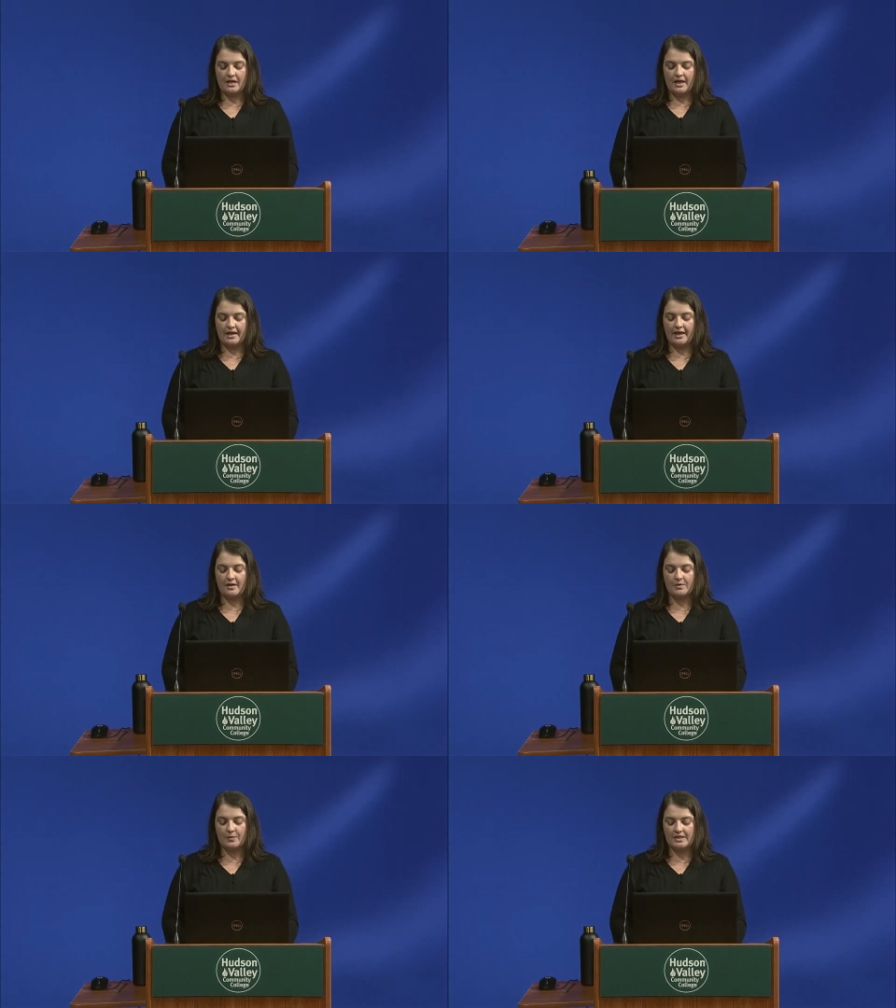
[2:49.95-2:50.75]
and I
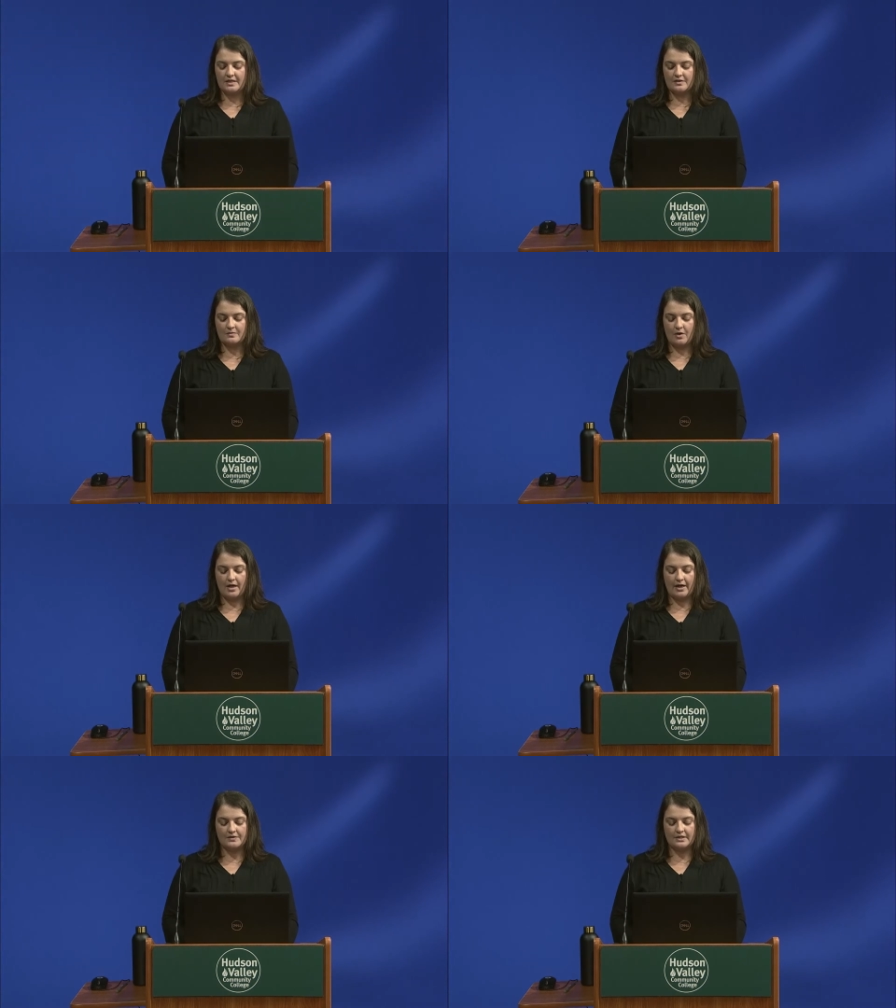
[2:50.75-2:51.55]
had been renting a small
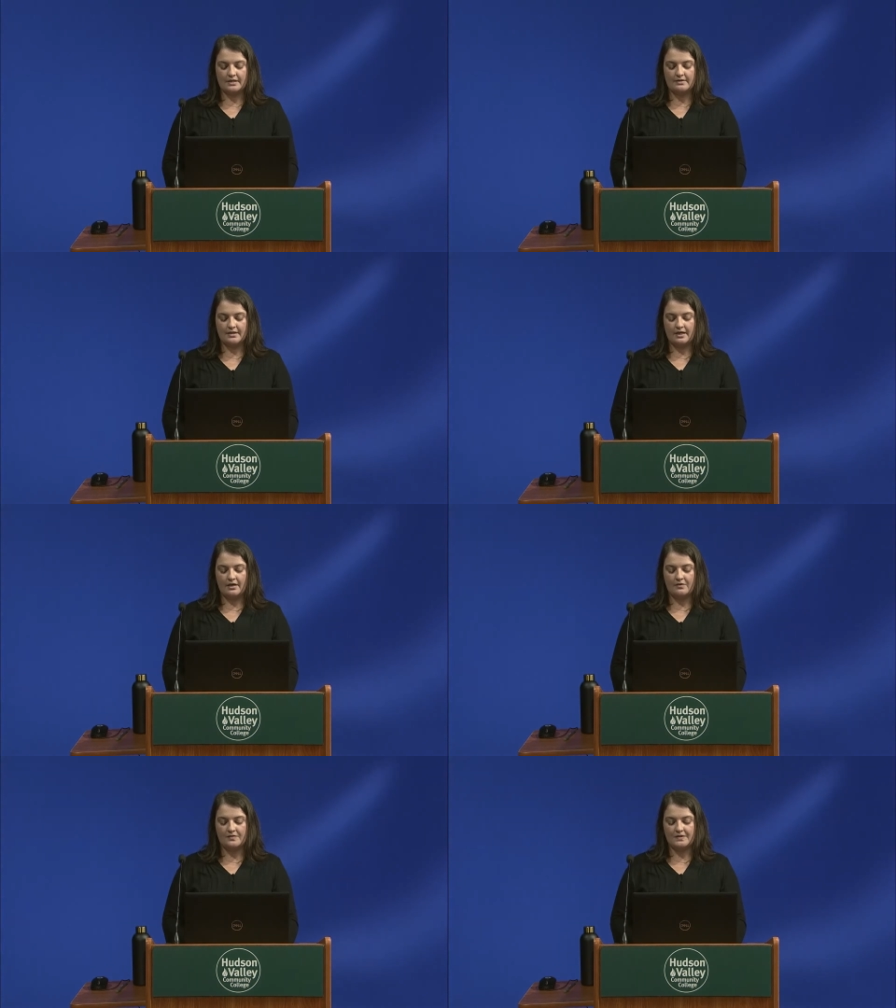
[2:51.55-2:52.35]
house in the city
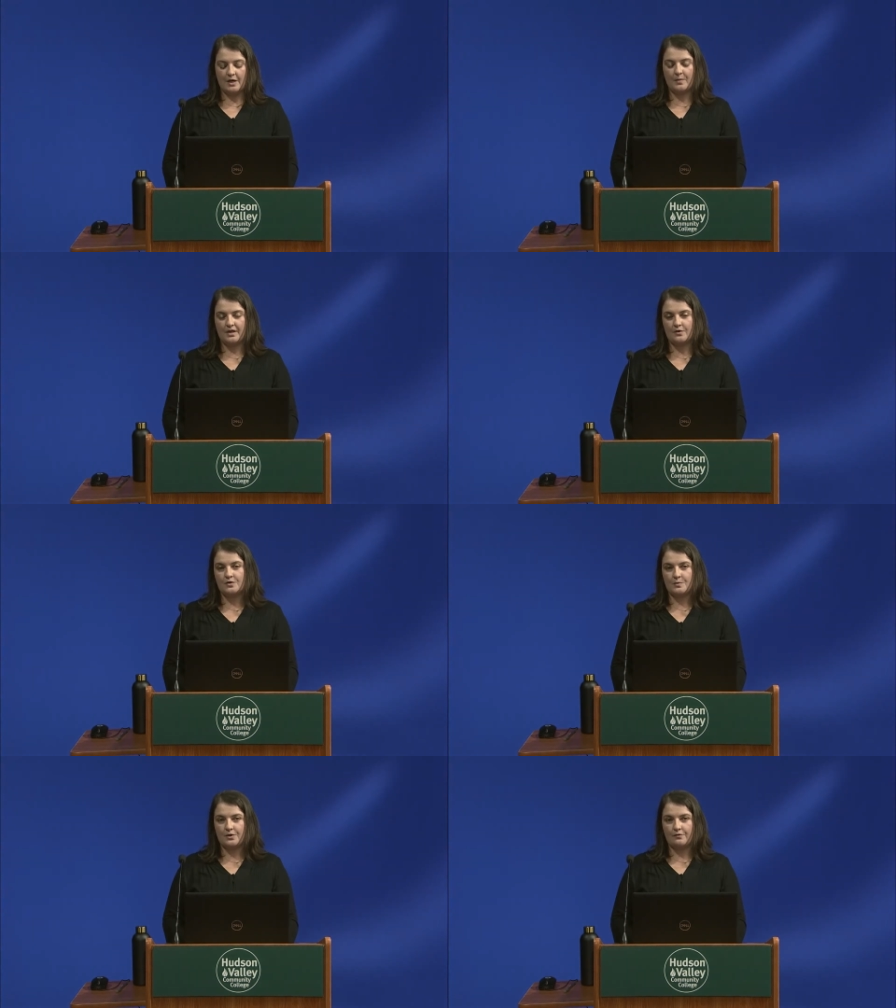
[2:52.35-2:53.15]
of St.
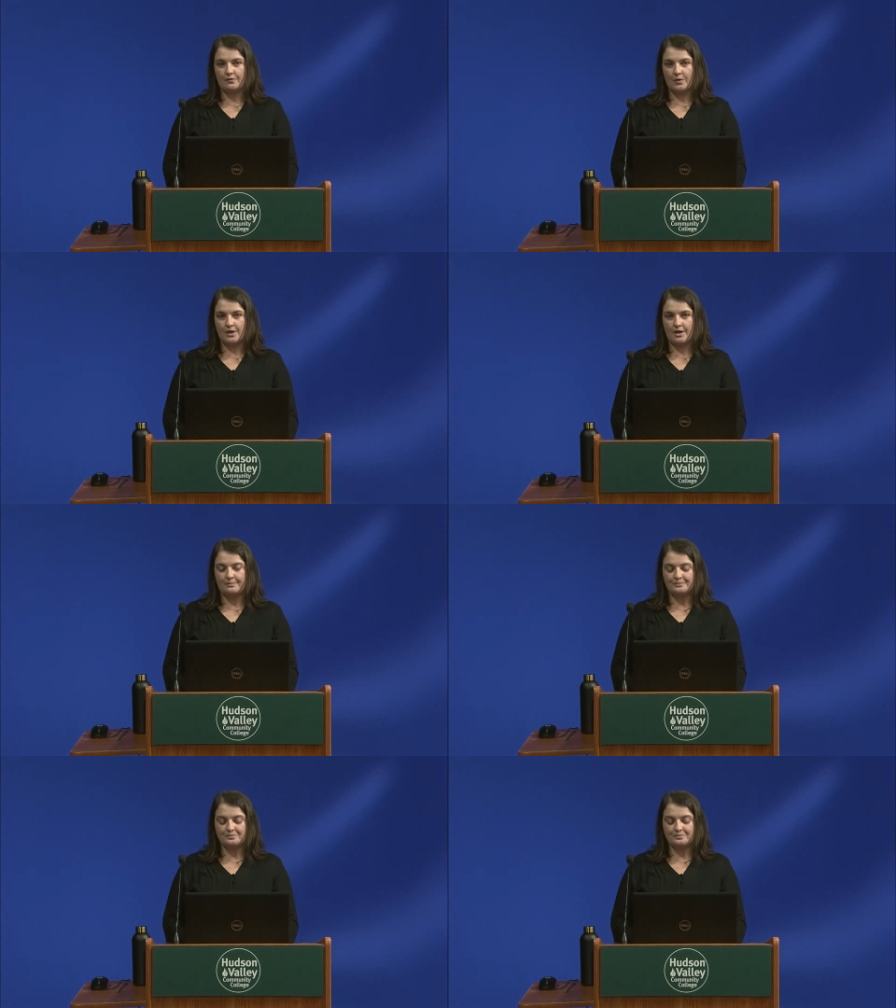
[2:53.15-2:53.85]
Petersburg, Florida.